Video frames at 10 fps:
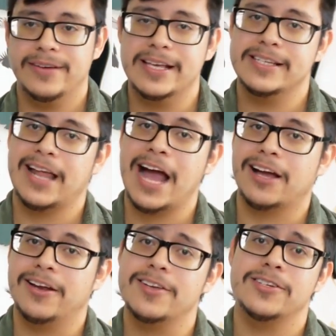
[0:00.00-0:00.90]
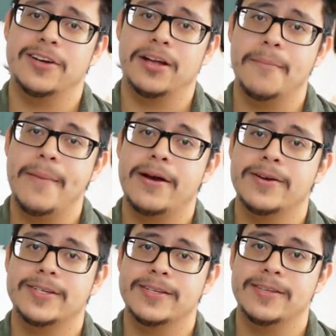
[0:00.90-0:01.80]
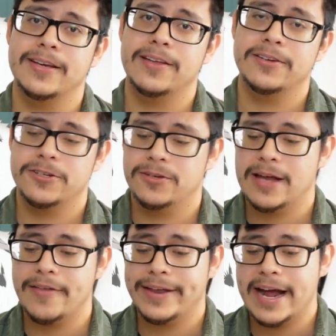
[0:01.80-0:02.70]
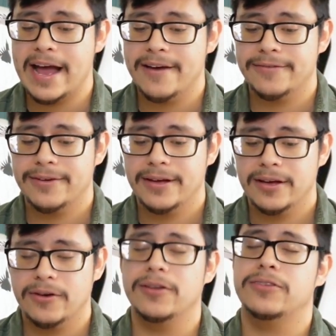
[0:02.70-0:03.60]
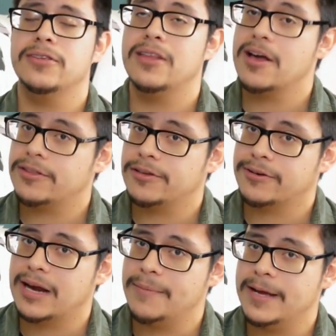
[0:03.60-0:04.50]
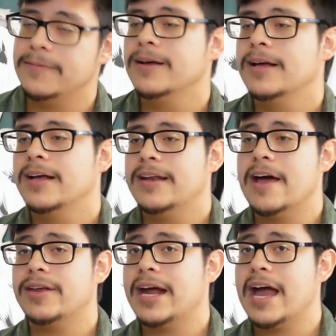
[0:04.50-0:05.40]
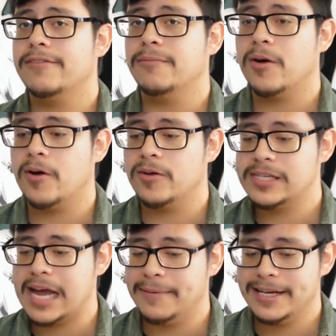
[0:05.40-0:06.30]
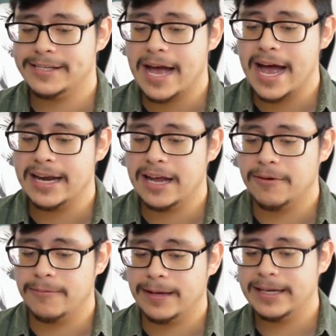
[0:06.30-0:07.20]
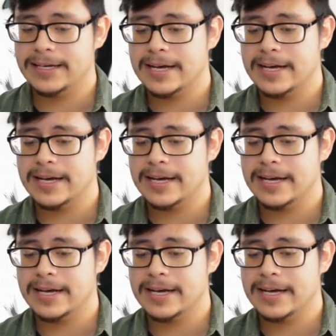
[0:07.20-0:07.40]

is lackluster in comparison to the other two. Now that I have, or the other three, I mean, now that I have them all side by side, it really